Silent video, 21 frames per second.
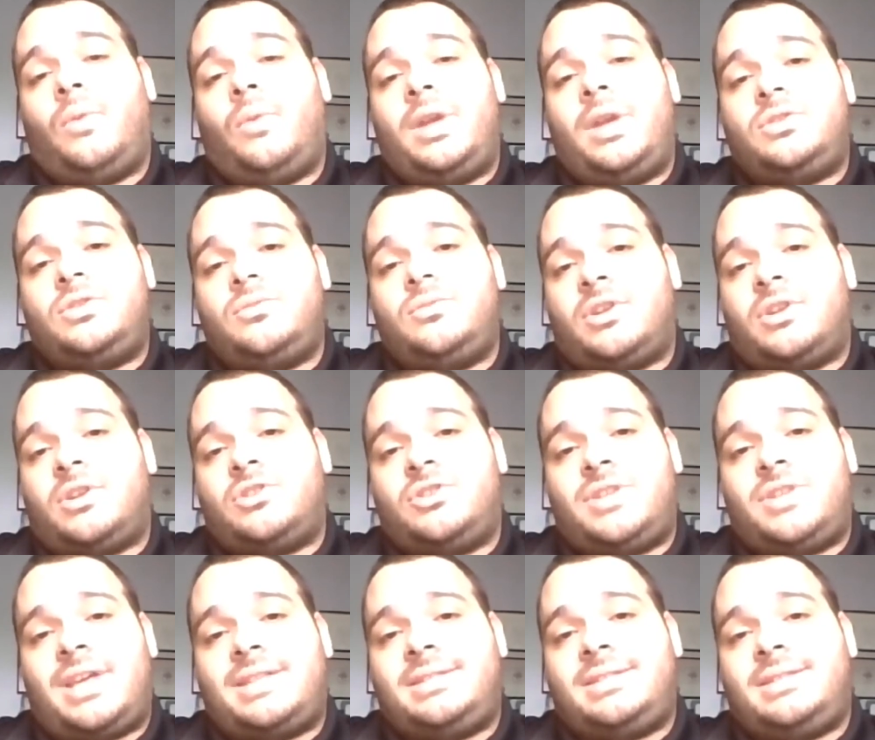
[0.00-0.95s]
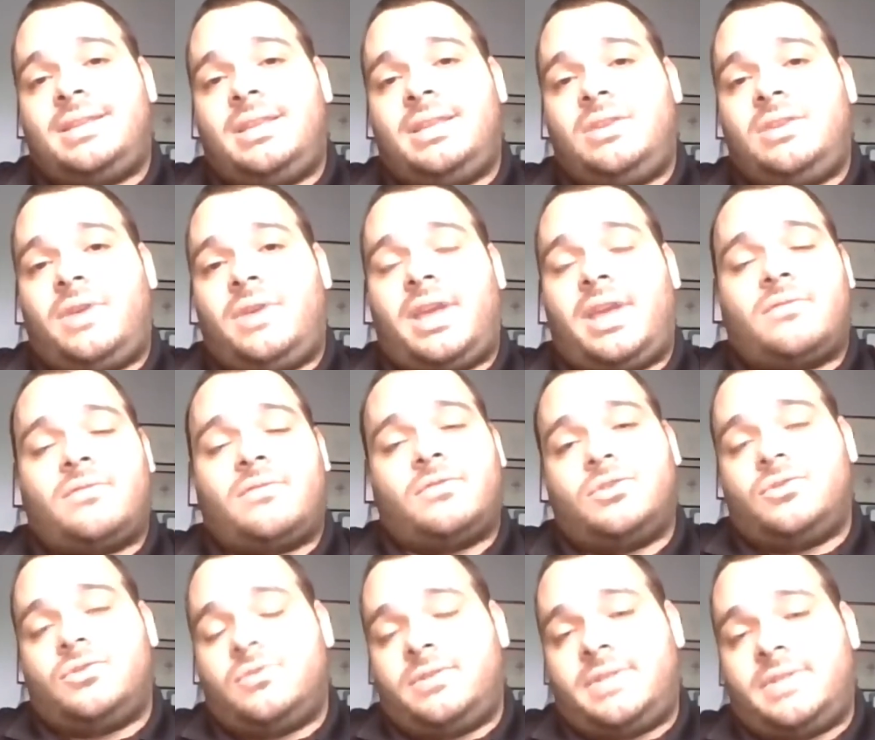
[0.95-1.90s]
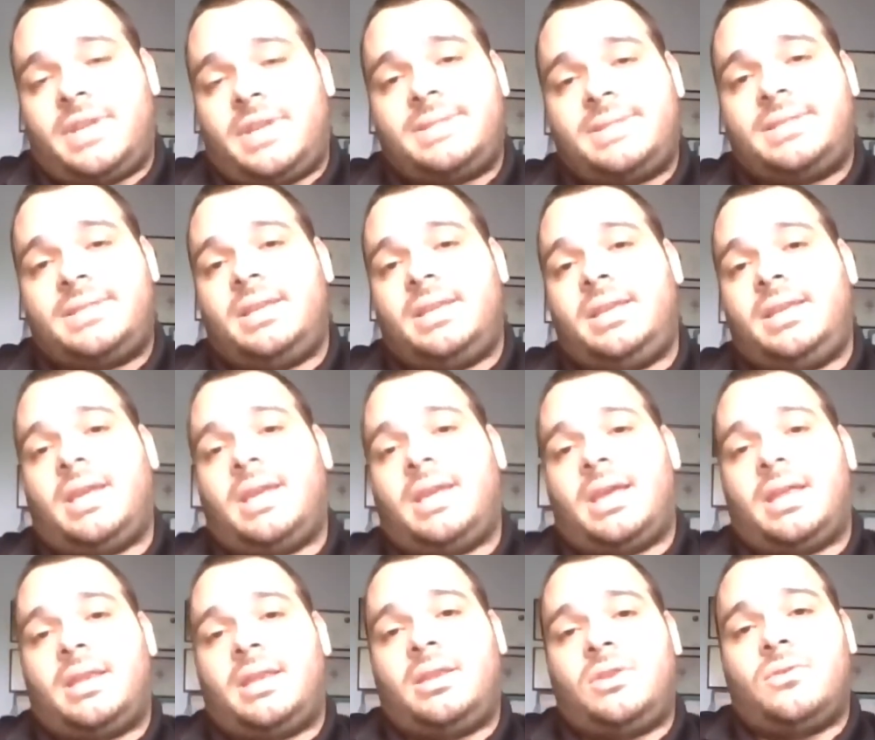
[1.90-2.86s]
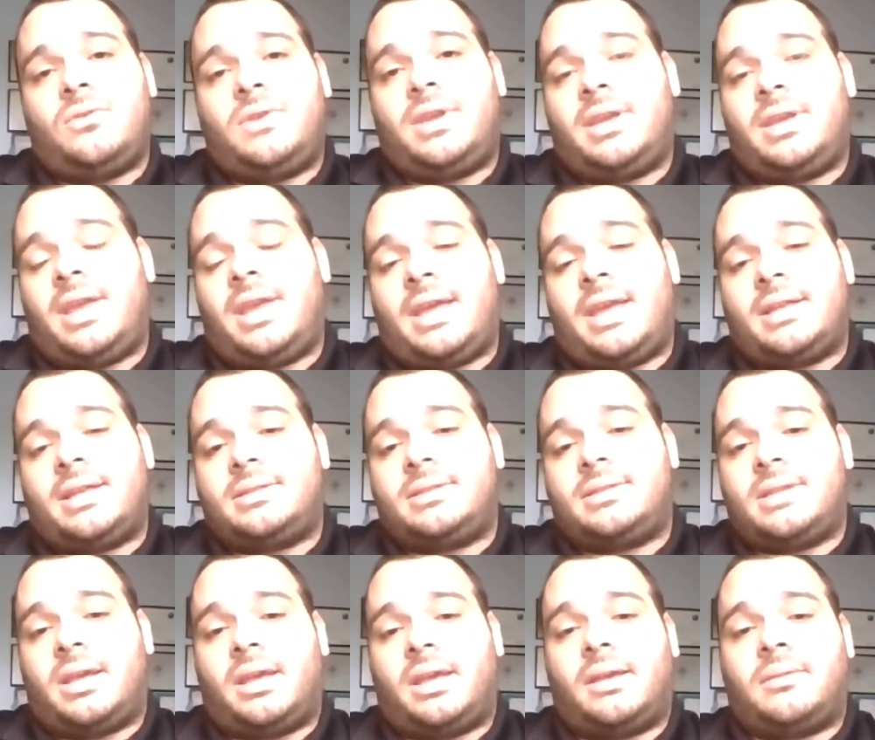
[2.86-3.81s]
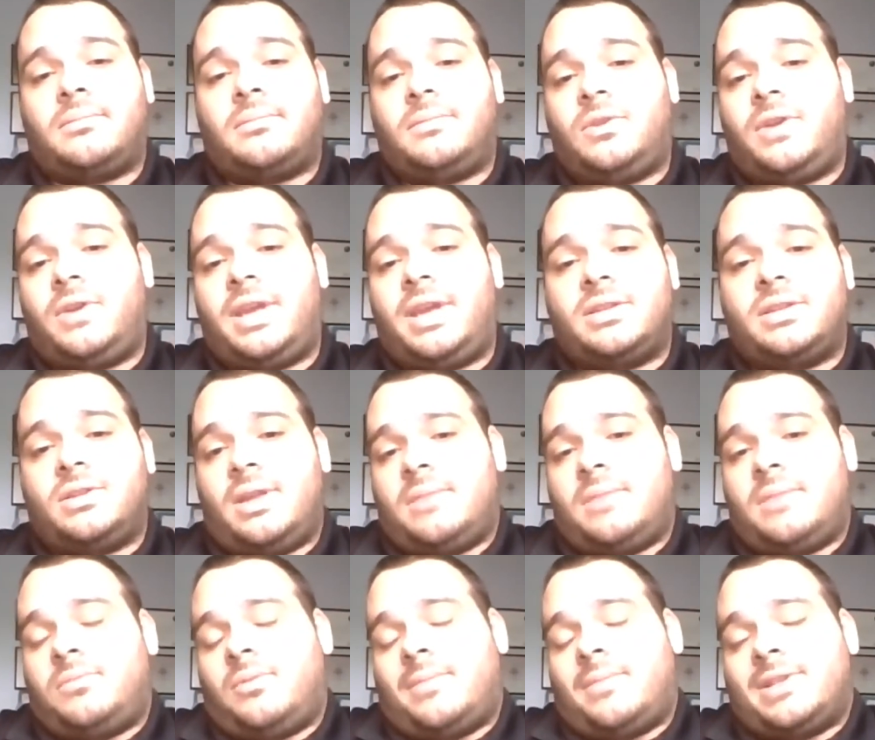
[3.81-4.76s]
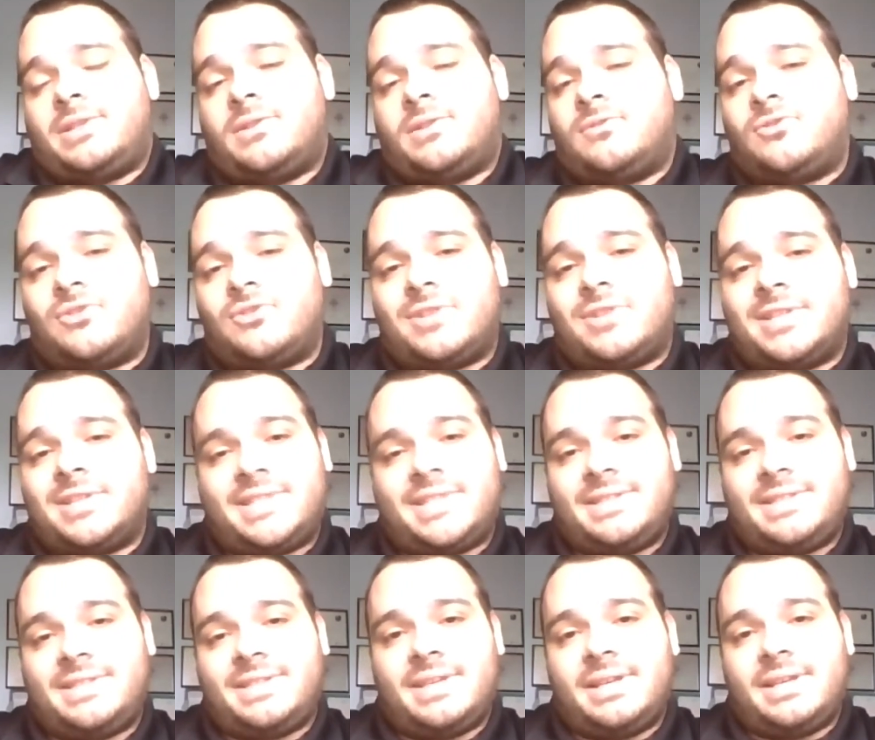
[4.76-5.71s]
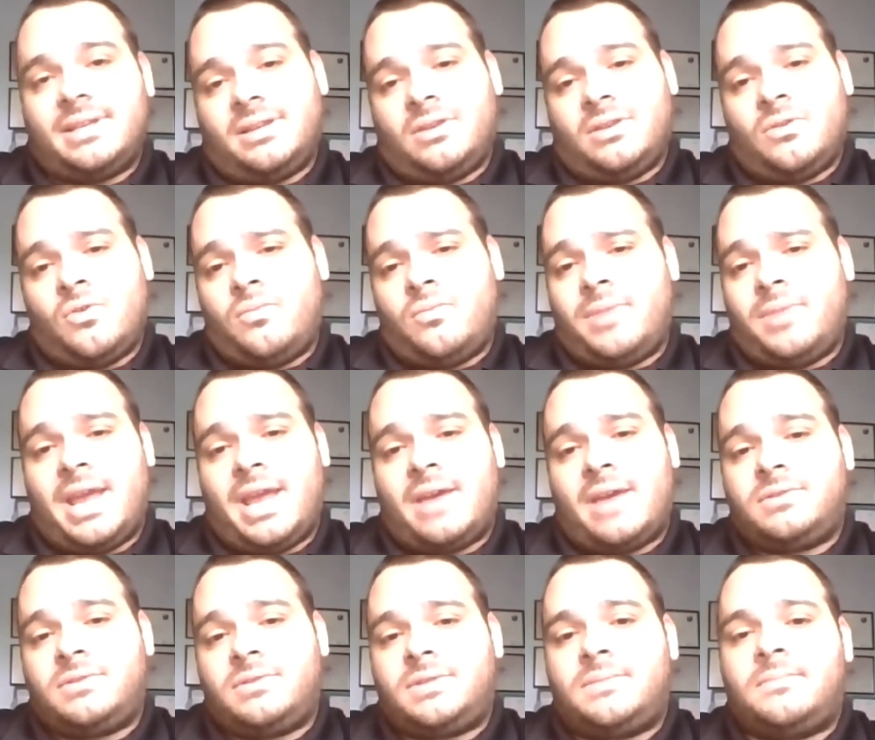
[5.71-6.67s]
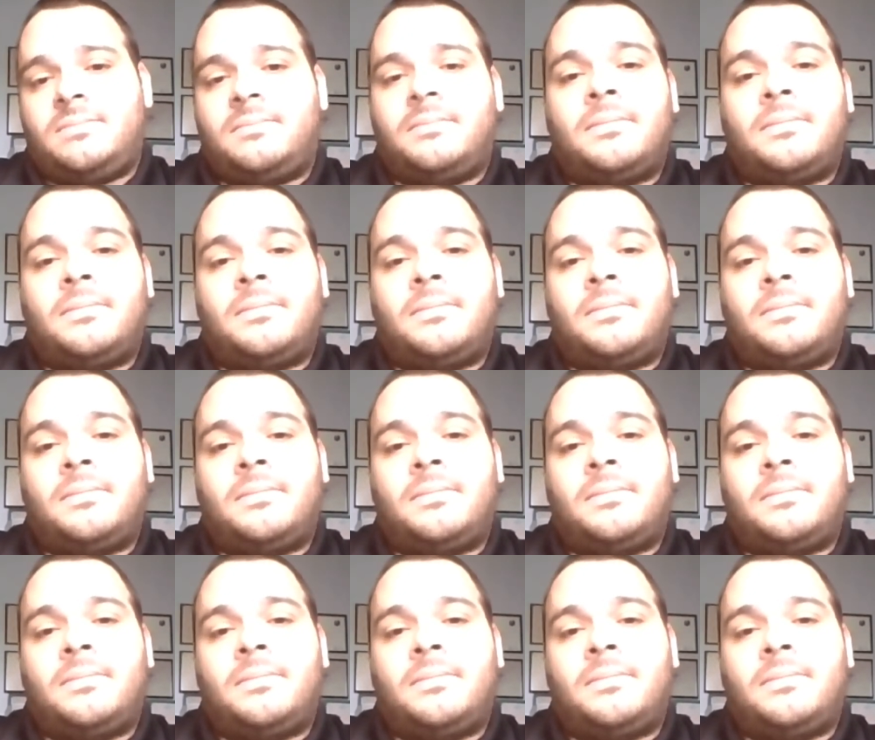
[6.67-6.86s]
way too much density. You can't reduce density, and you can't implement social distancing in an open house.